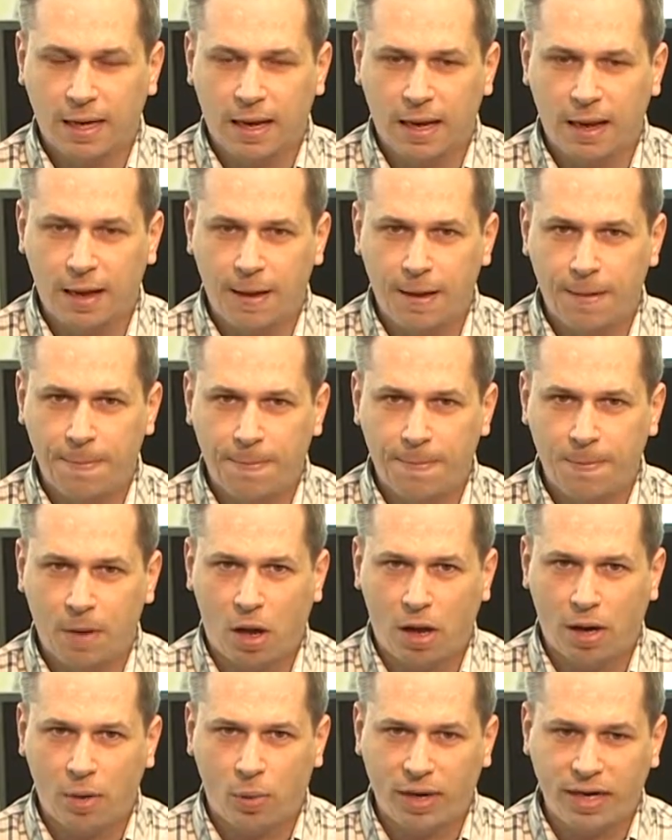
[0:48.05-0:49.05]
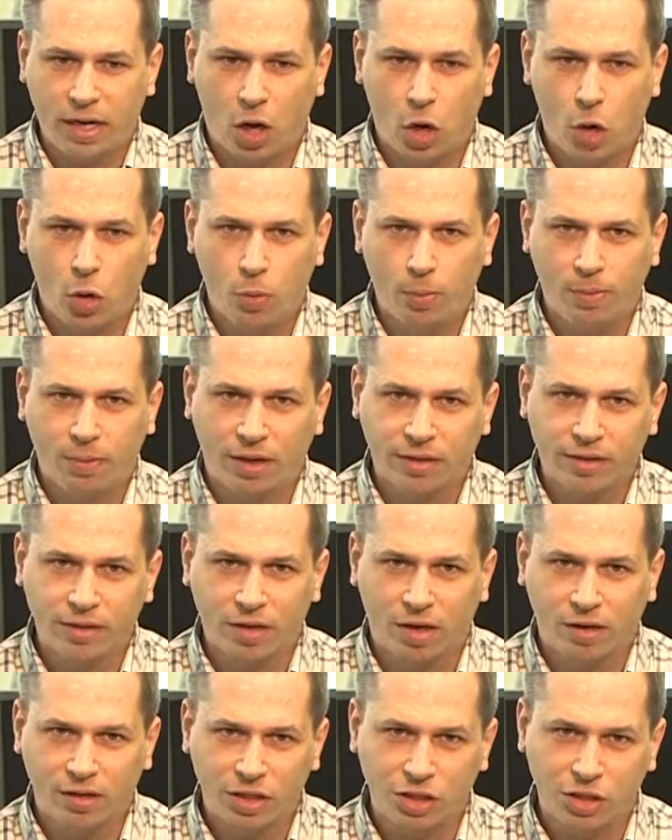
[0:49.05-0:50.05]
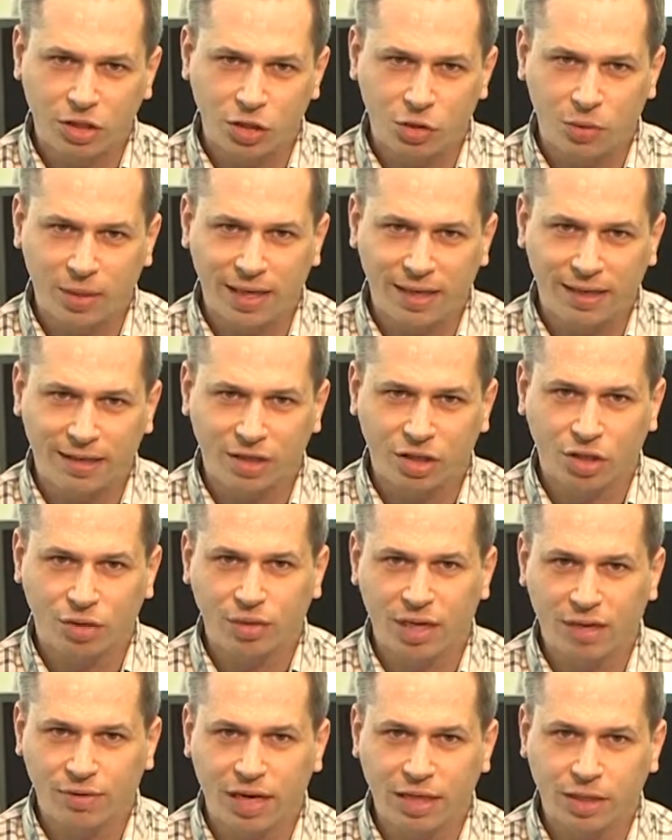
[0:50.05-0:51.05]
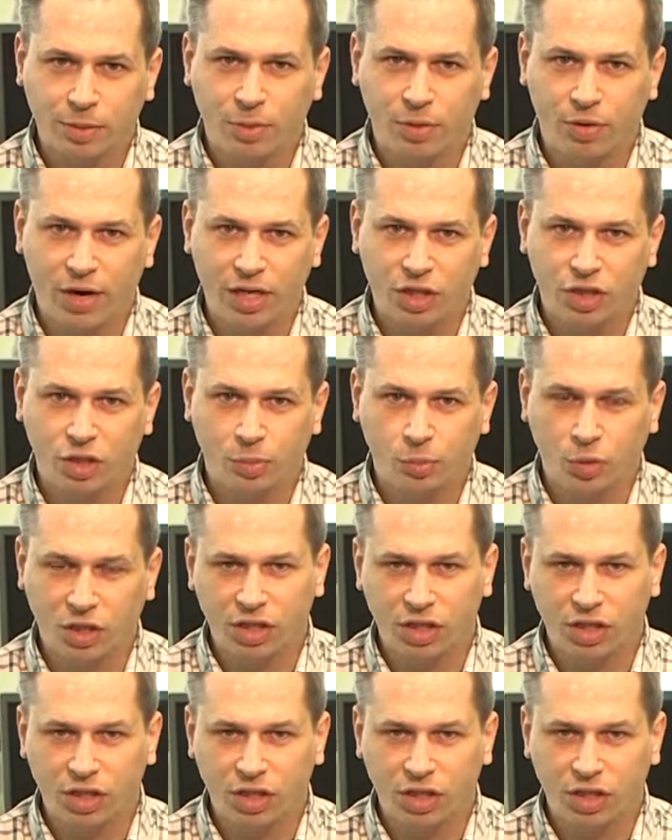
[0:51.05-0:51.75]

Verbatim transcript: Um, I went home, I started doing career exploration,